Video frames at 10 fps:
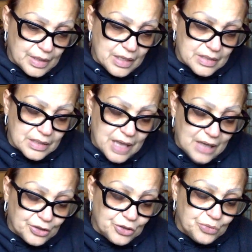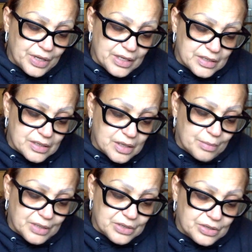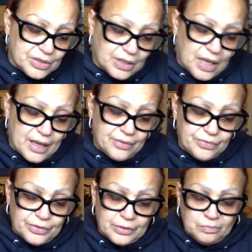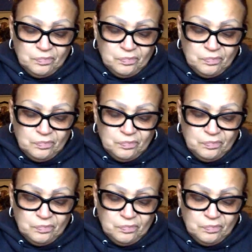It's a lot of new things that's coming into your life.